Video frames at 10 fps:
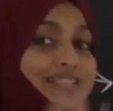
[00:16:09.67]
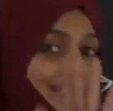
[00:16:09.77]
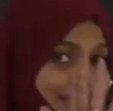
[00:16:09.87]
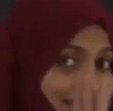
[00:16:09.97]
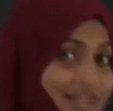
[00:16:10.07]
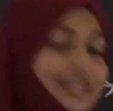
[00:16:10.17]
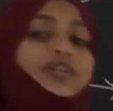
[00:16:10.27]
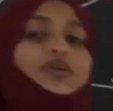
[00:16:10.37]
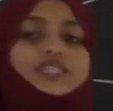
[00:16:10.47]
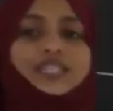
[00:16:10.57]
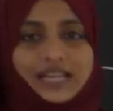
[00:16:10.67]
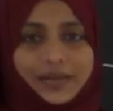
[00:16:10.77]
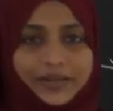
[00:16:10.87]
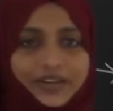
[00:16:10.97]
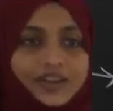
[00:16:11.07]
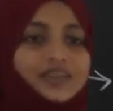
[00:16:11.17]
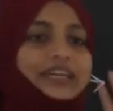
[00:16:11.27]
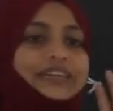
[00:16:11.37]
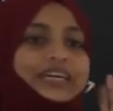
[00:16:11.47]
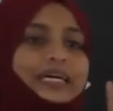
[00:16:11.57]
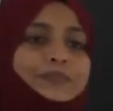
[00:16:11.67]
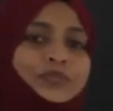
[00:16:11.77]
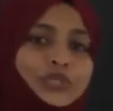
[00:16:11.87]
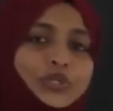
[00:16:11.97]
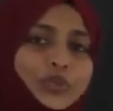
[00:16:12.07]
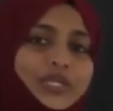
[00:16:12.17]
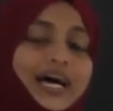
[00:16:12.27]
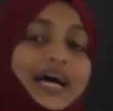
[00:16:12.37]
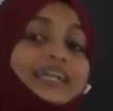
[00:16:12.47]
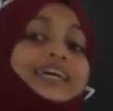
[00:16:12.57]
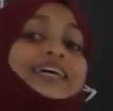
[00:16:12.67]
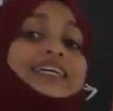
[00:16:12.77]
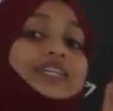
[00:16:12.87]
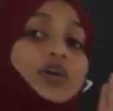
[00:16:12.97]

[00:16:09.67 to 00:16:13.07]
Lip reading: That is a nitrogen element. Already we come to know that